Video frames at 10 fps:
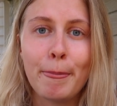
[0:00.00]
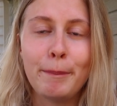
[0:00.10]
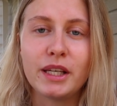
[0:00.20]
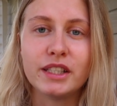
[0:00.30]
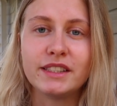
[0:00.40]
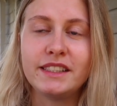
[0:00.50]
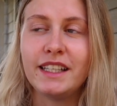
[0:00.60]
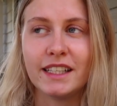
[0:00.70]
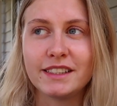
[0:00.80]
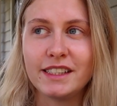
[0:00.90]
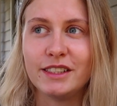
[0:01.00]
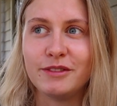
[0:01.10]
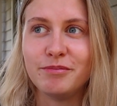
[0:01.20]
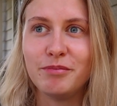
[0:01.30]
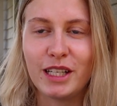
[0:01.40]
because yes, it
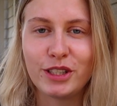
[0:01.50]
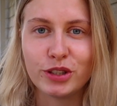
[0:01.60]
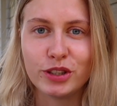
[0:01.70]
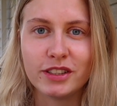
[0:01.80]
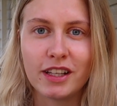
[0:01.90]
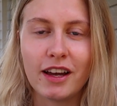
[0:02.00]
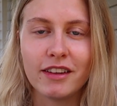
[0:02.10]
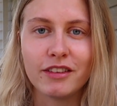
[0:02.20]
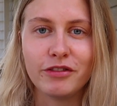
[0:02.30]
makes sure that